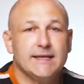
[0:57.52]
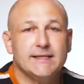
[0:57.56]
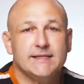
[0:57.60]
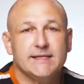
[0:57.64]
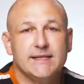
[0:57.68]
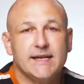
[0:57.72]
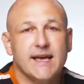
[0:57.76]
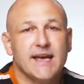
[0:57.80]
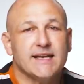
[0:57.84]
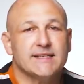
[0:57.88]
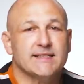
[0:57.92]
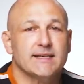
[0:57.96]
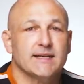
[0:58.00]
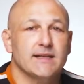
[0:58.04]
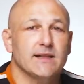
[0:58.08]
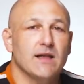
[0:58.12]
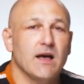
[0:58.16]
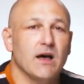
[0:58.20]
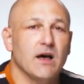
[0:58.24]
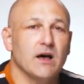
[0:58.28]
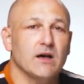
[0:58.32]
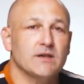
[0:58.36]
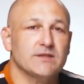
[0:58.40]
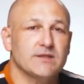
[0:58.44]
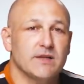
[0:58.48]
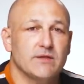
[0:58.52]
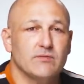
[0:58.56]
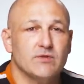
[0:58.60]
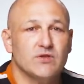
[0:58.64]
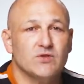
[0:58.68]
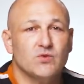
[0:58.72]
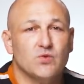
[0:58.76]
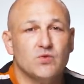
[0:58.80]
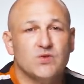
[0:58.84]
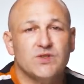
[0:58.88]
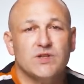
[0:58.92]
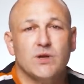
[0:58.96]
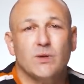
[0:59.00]
In DSLRs, there is
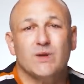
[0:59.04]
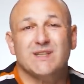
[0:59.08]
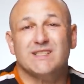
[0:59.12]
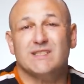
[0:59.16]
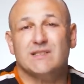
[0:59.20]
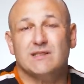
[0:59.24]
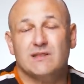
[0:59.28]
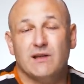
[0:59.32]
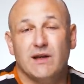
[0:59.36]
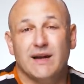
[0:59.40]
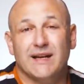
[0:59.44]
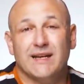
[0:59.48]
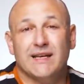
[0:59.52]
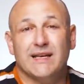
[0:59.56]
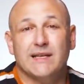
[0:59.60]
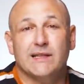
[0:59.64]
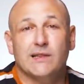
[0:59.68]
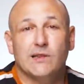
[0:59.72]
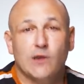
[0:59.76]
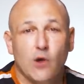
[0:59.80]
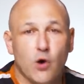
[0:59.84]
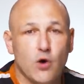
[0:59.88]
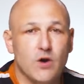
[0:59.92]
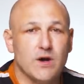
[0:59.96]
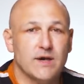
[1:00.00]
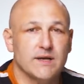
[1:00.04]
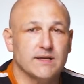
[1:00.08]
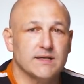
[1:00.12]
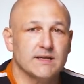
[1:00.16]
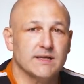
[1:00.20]
also a slightly longer